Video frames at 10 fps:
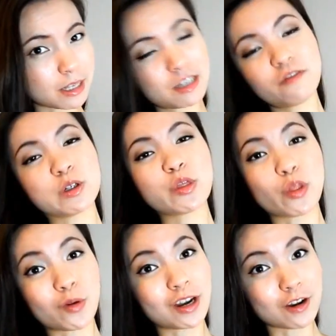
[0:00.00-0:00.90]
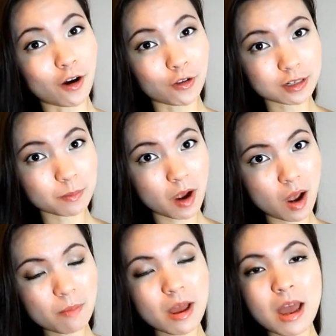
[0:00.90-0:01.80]
expensive for
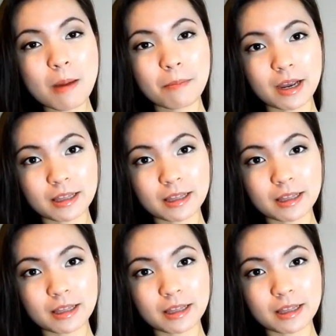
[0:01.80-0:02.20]
$30 a pop,